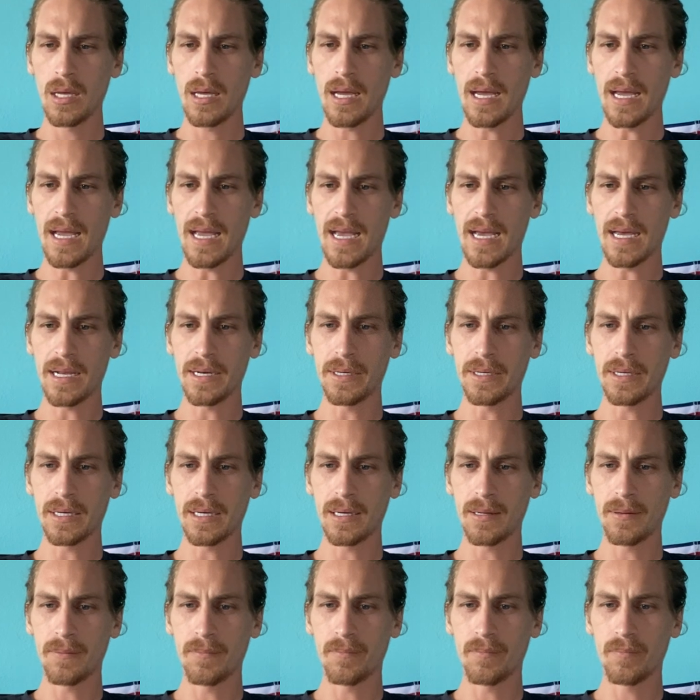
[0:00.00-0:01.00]
And
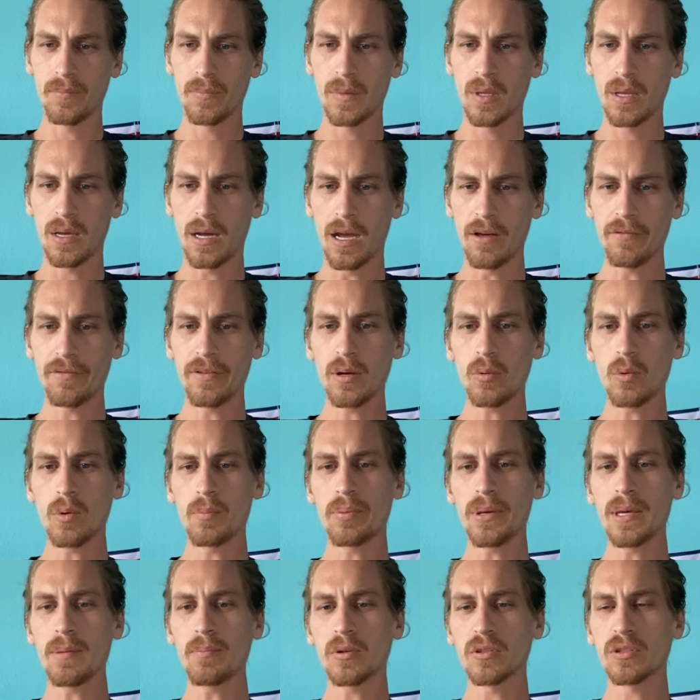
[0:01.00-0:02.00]
I think when
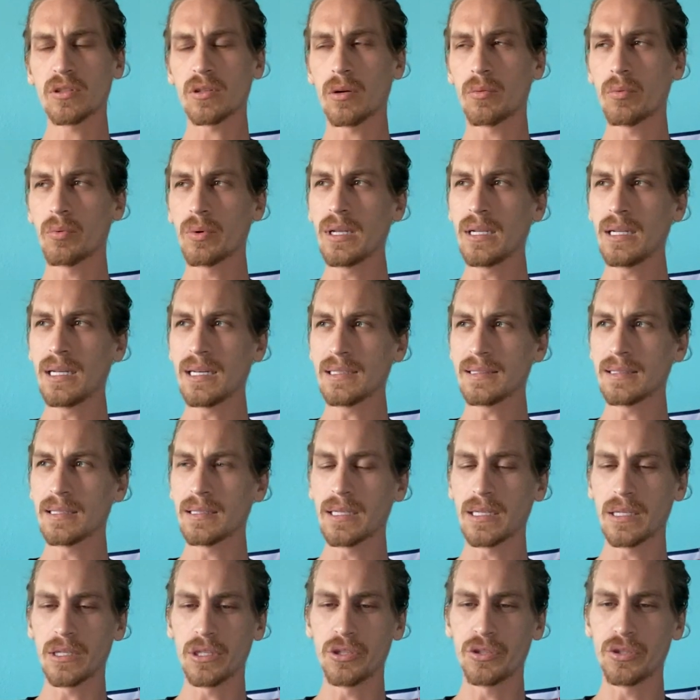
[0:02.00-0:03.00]
people start realizing
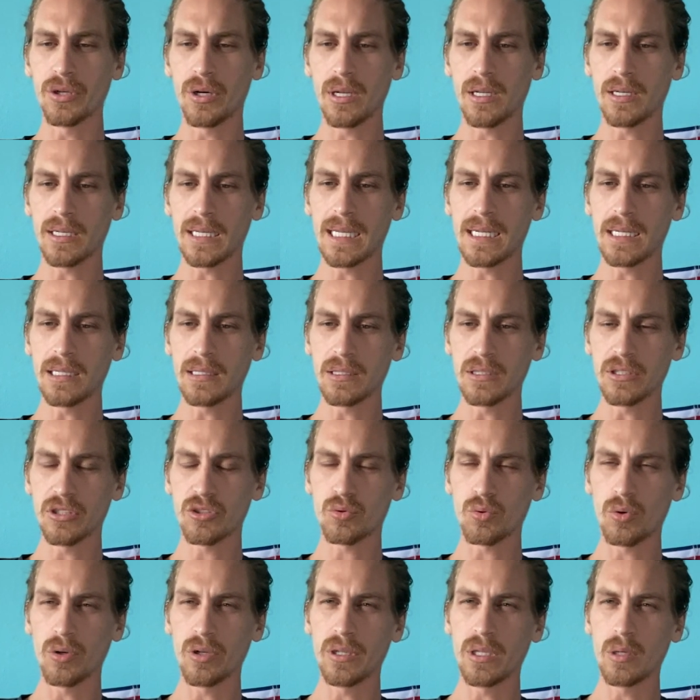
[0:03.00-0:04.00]
that the dollar getting
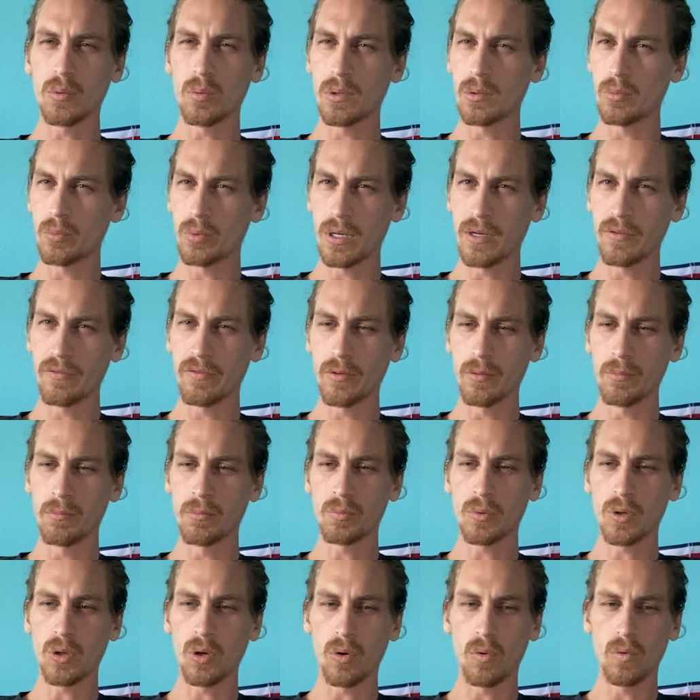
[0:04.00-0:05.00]
destroyed, they will run for
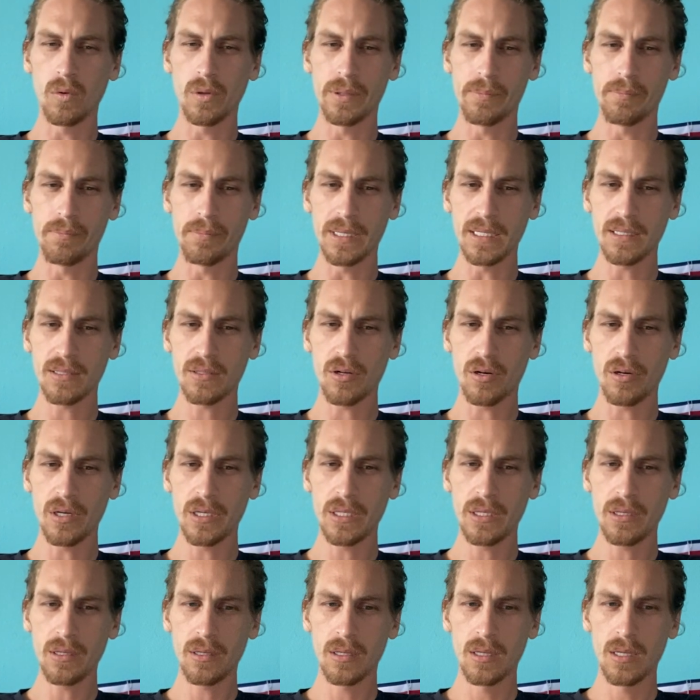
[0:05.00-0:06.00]
gold and
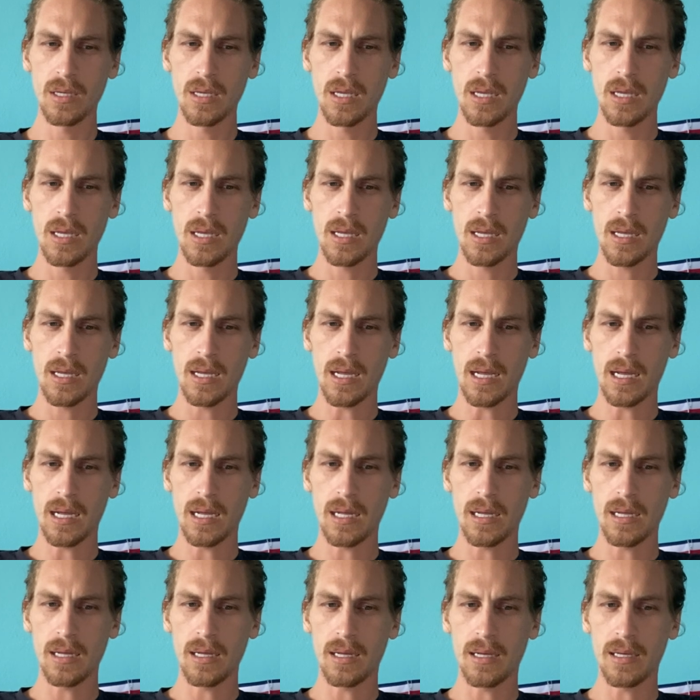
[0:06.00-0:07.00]
Bitcoin.
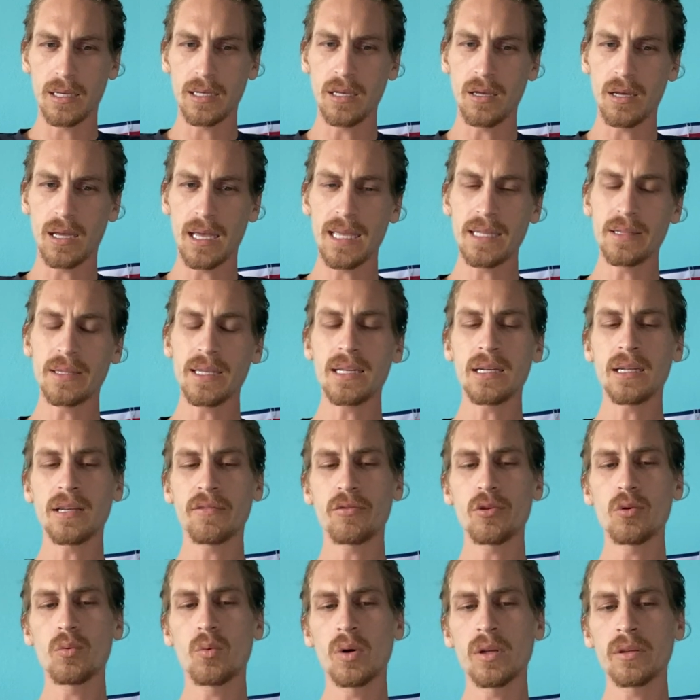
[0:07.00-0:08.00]
And then if
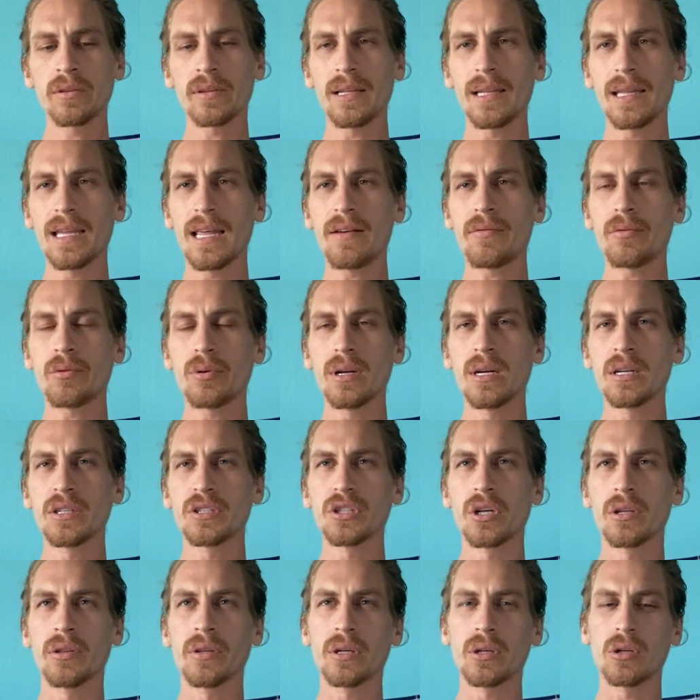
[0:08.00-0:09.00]
you want the leverage
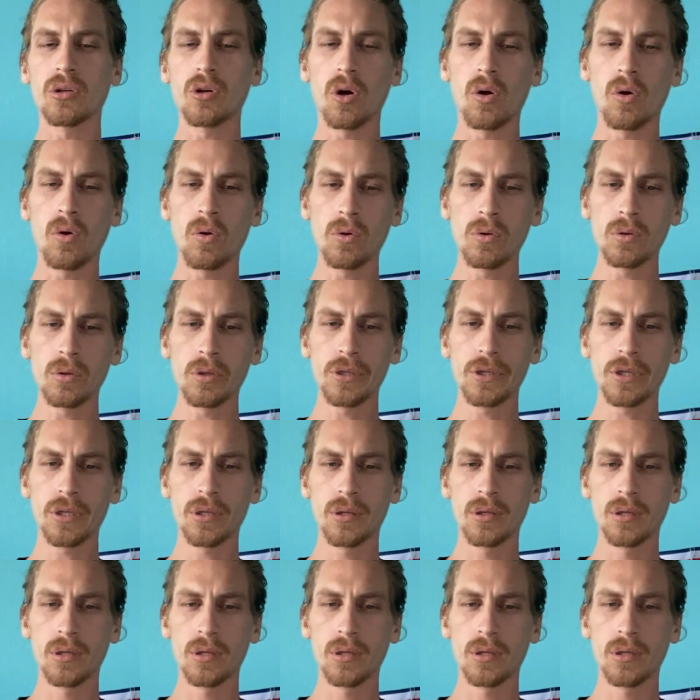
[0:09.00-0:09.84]
on the gold